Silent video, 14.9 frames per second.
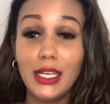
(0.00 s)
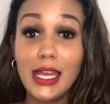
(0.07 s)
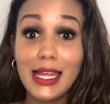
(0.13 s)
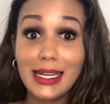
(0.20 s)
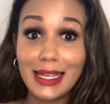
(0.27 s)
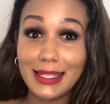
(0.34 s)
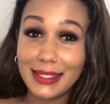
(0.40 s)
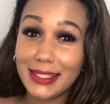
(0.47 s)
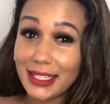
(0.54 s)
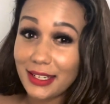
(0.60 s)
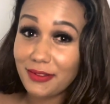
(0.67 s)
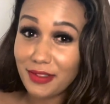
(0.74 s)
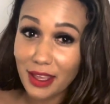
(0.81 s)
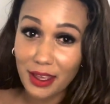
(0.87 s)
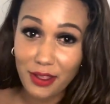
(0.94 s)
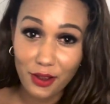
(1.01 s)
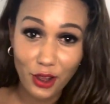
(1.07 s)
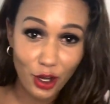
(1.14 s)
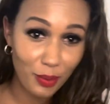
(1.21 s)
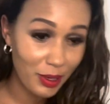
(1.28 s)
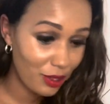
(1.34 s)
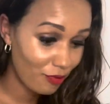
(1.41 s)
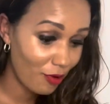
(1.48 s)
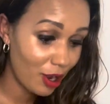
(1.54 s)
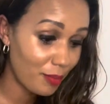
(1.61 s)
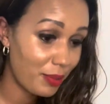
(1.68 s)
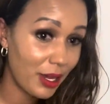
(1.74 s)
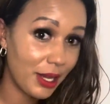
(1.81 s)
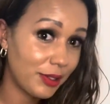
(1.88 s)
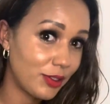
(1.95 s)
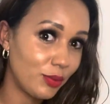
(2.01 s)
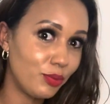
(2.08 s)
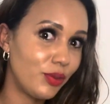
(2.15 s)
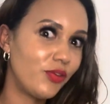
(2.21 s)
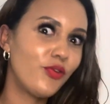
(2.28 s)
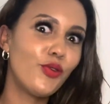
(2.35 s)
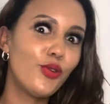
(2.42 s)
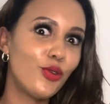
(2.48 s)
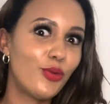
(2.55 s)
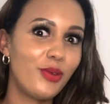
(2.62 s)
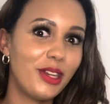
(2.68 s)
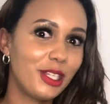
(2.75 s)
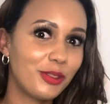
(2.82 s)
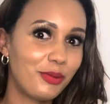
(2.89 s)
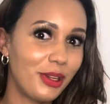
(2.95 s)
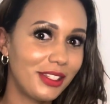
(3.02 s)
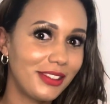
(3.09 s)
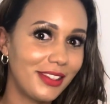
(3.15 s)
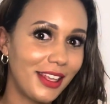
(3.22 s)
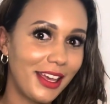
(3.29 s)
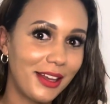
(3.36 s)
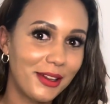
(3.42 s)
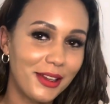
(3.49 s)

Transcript: Let's see if they're going to be the right person before we express that.